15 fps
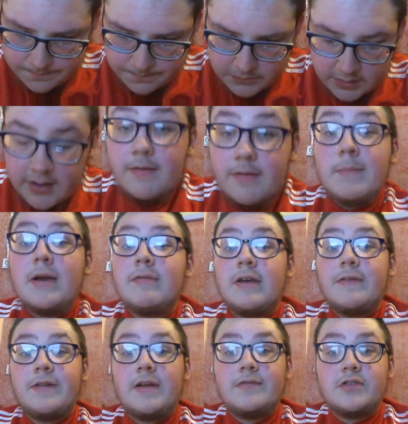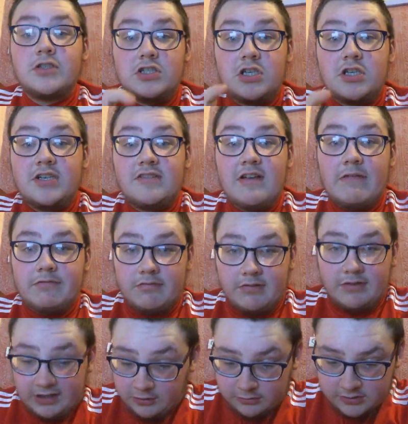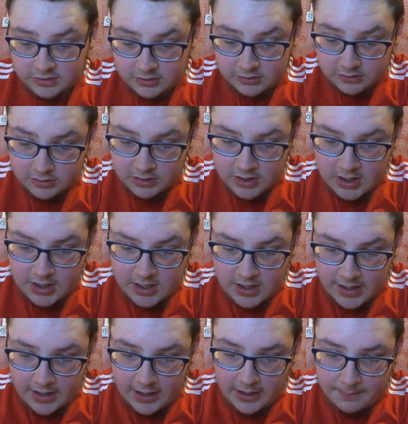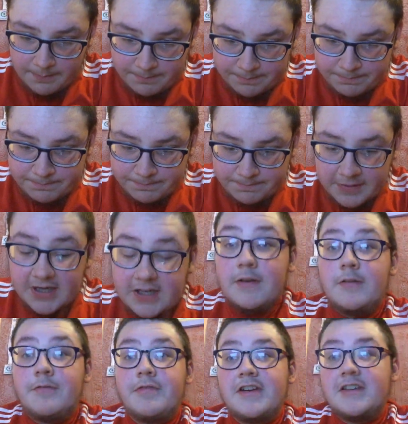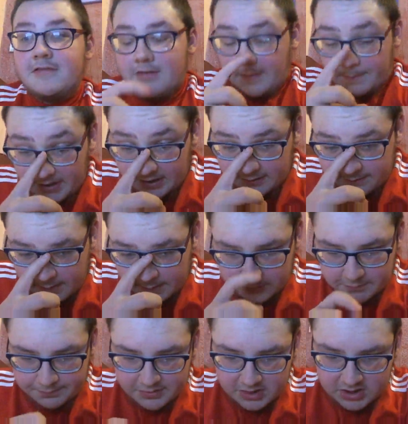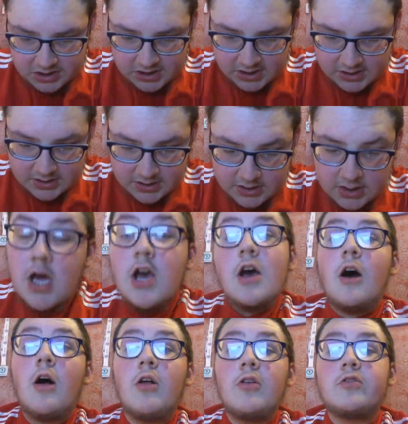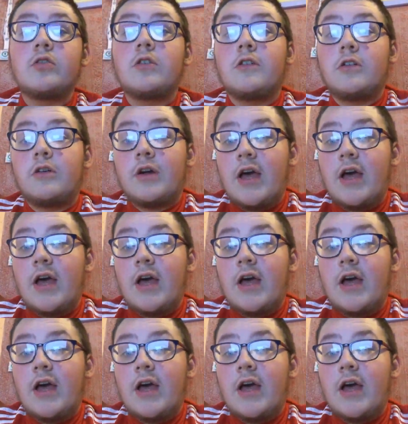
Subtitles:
By the way, if you have just joined in, you haven't already done so, please feel free to drop a like, very much appreciated. Also,